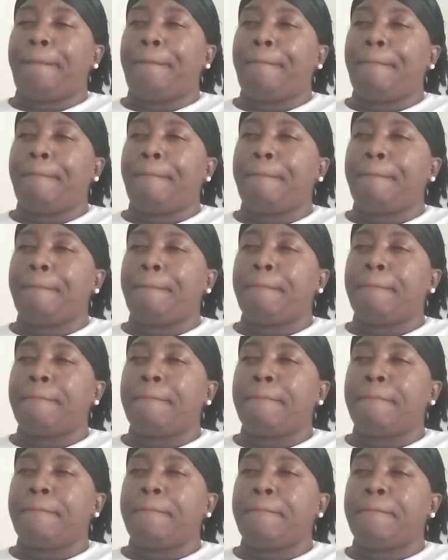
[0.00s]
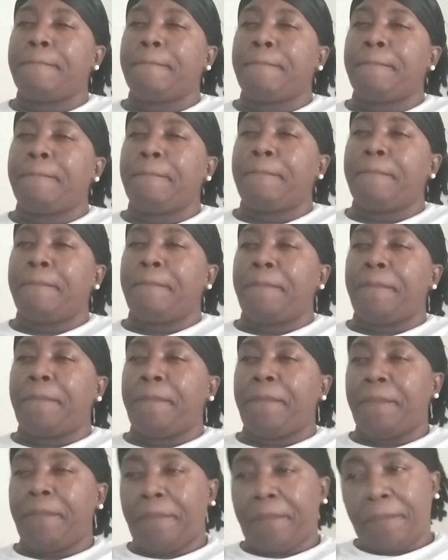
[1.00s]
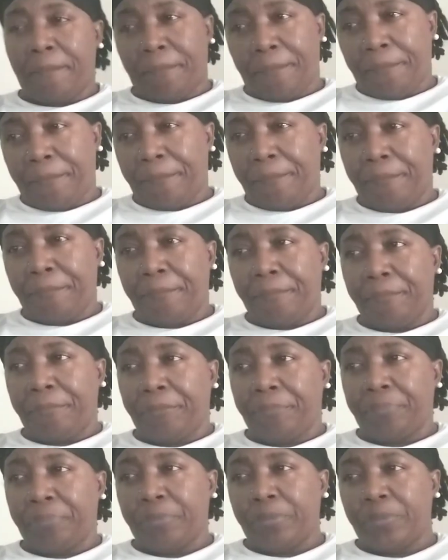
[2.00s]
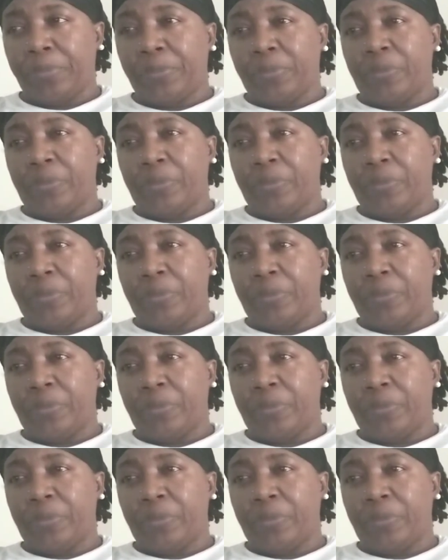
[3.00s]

Nobody speaks.